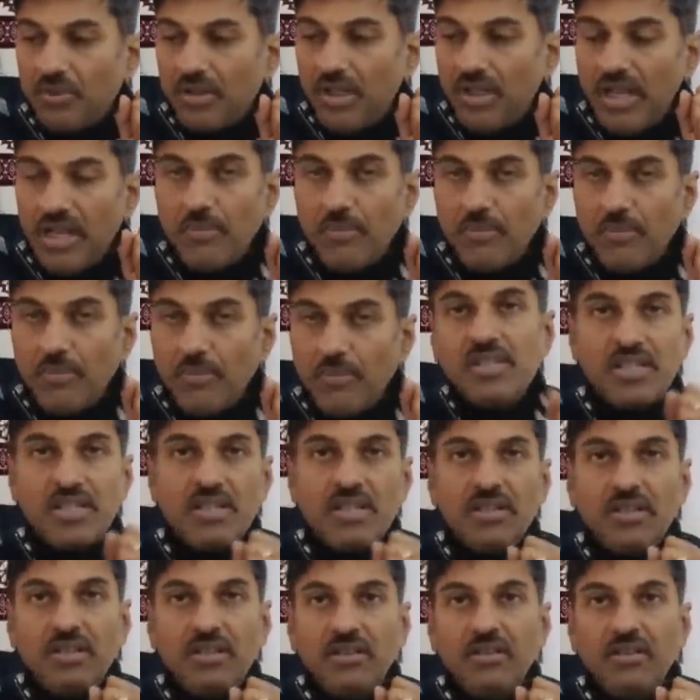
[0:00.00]

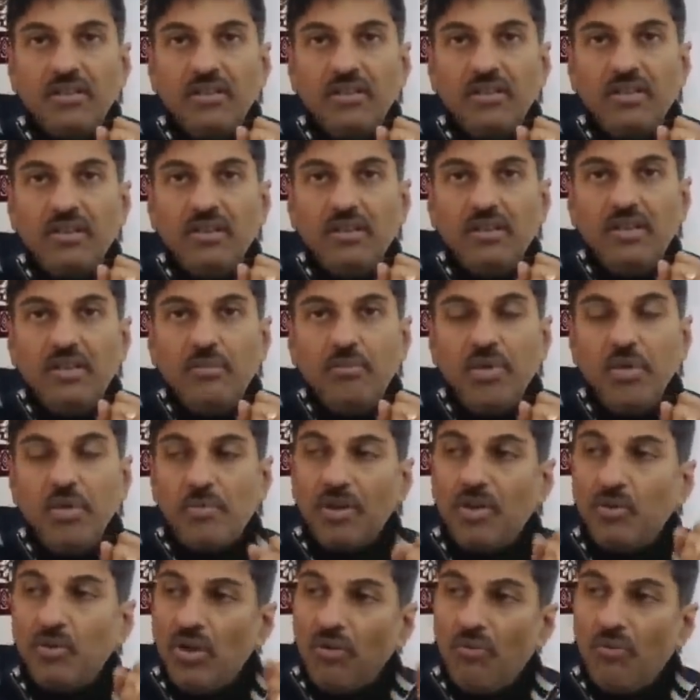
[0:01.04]
laborers,
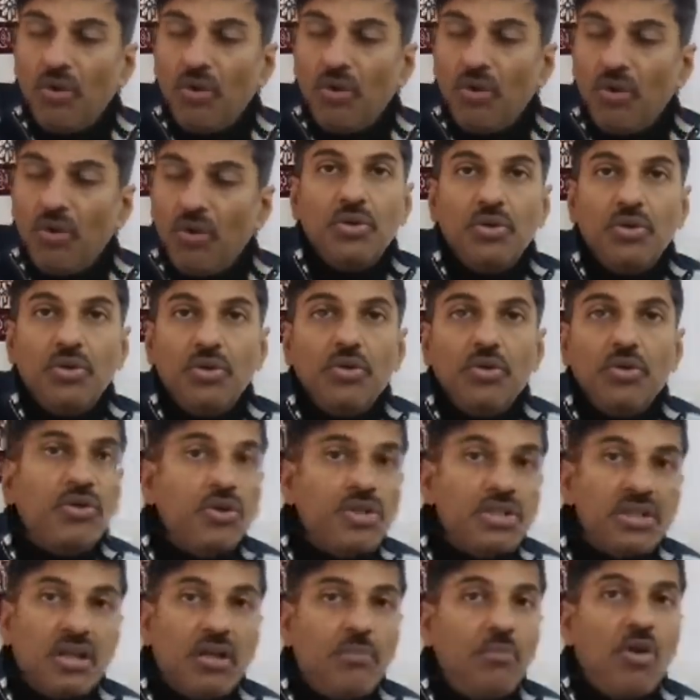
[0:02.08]
people who are working under you,
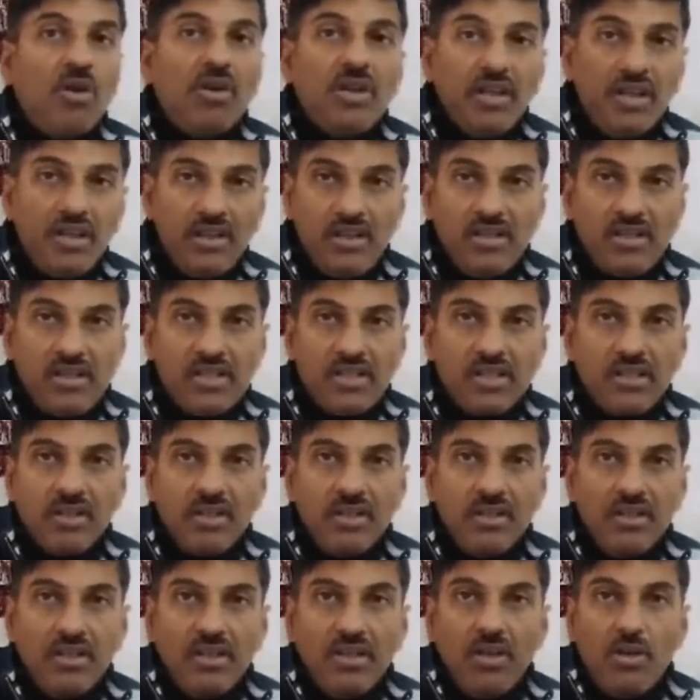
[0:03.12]
your subordinates,
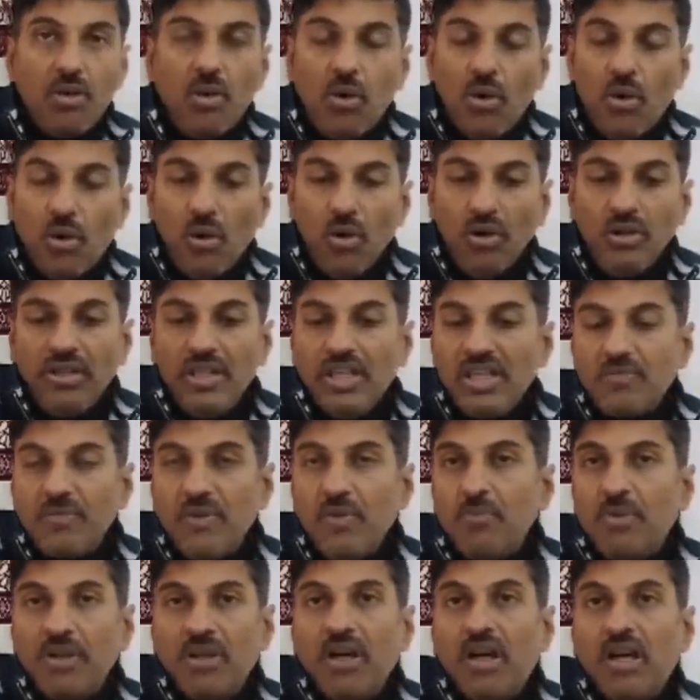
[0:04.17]
all these
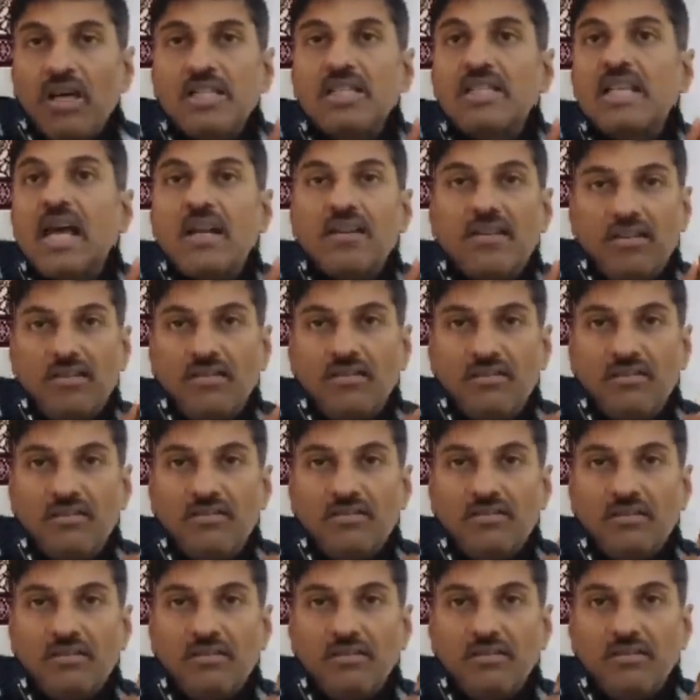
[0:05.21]
people are Saturn.
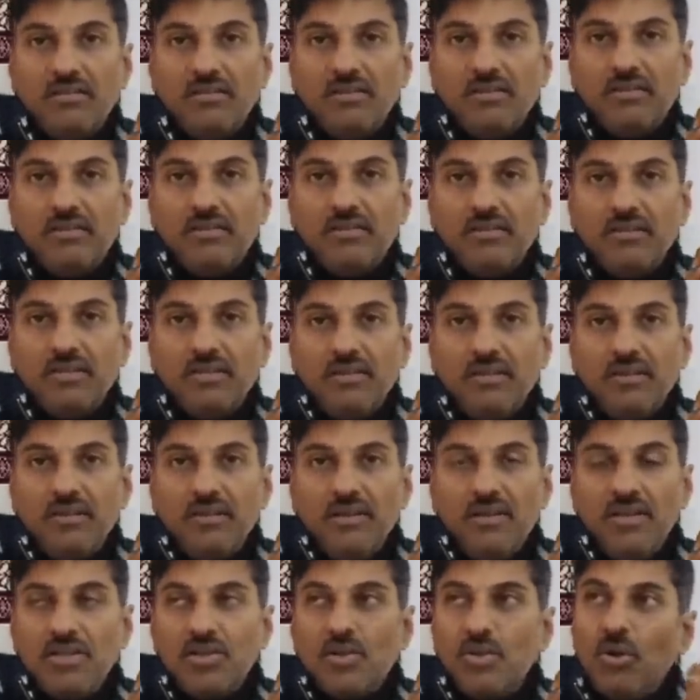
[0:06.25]

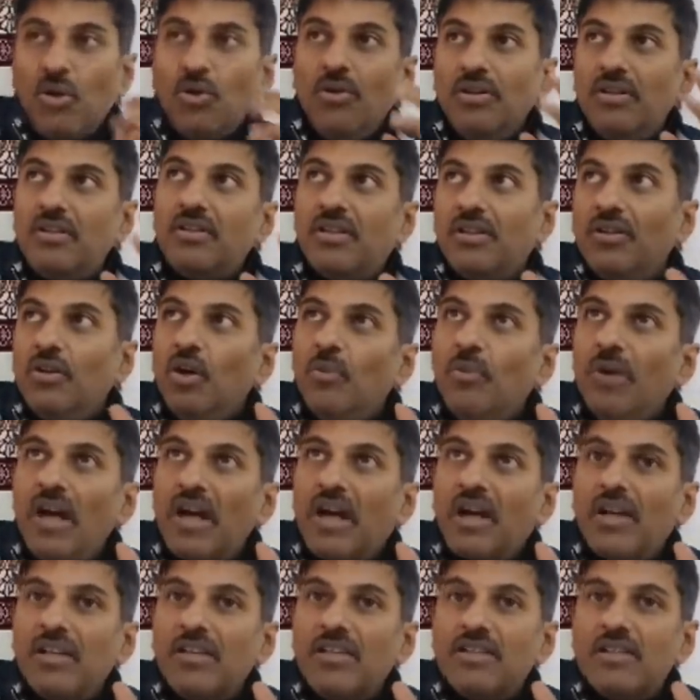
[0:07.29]
So don't go back
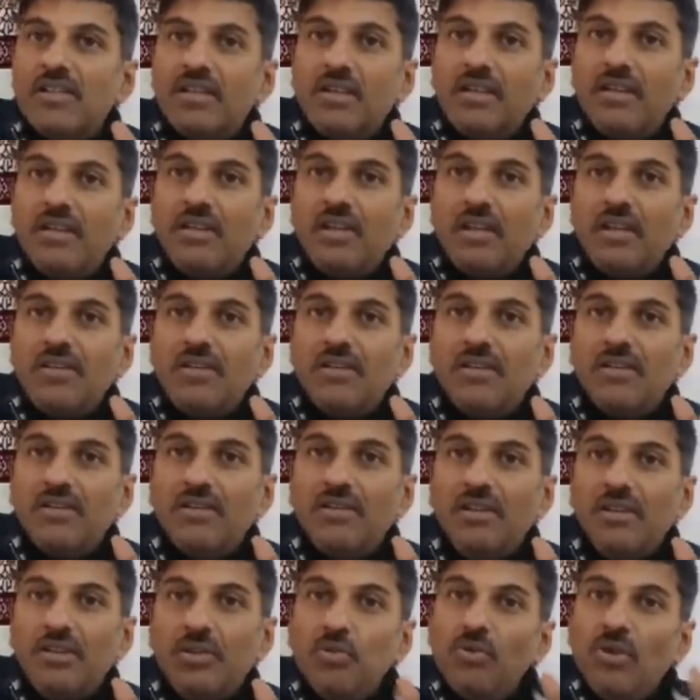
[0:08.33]
and say that
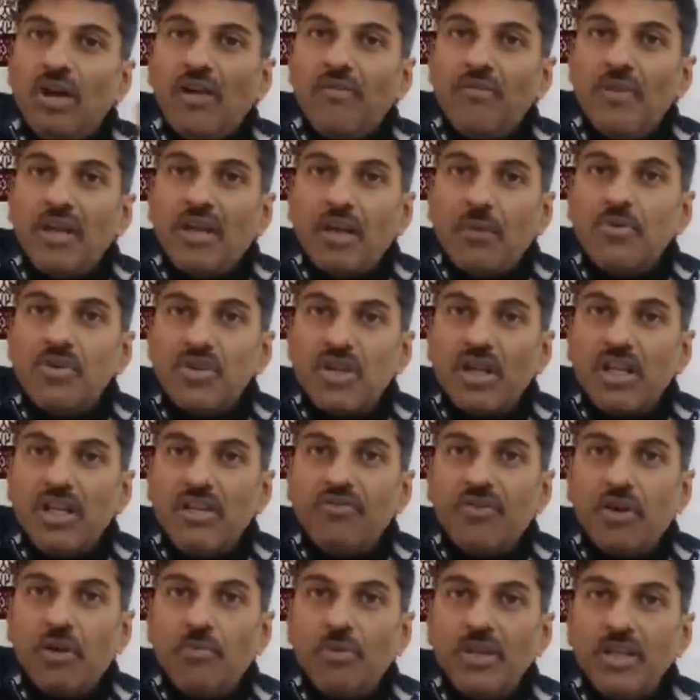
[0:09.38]
you have become Shani
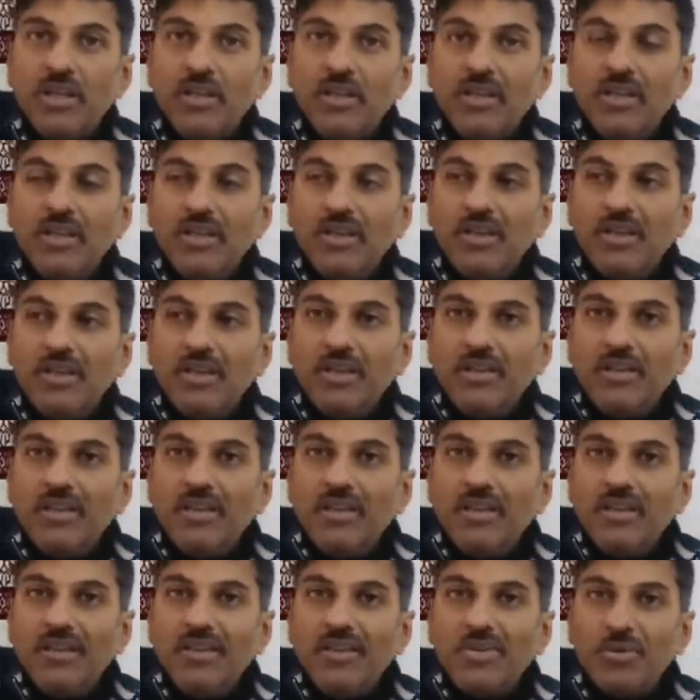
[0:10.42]
for me
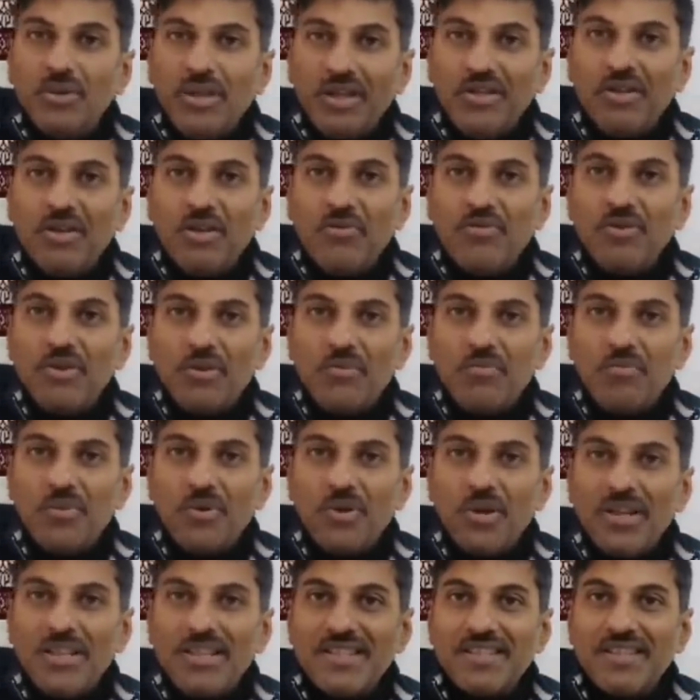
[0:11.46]
to any of your
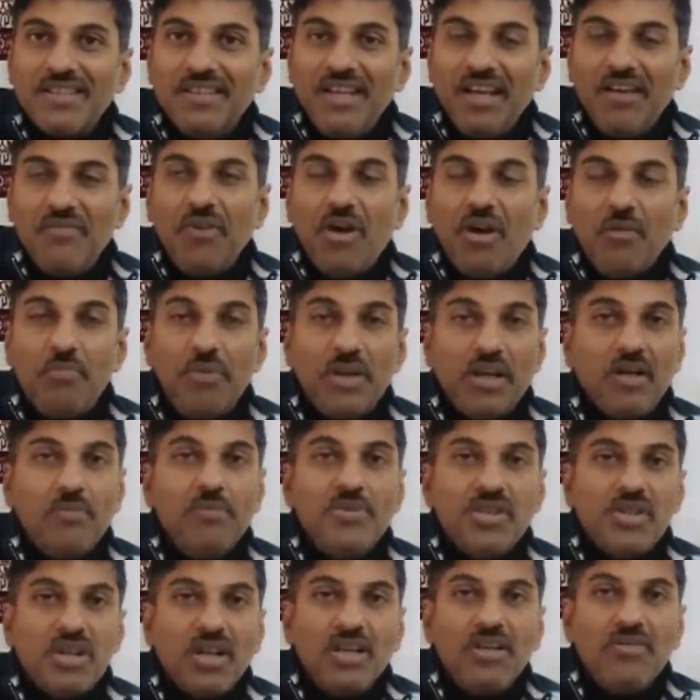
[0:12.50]
employees. They are not become
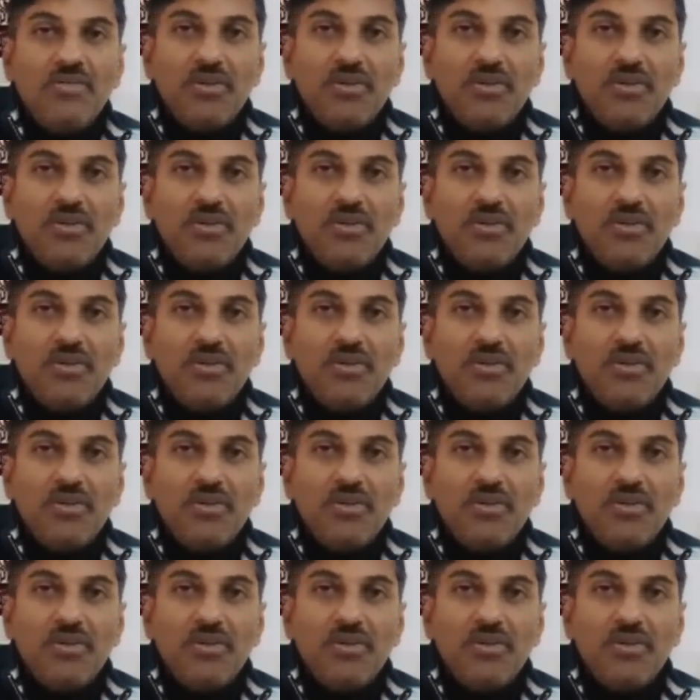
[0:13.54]
Shani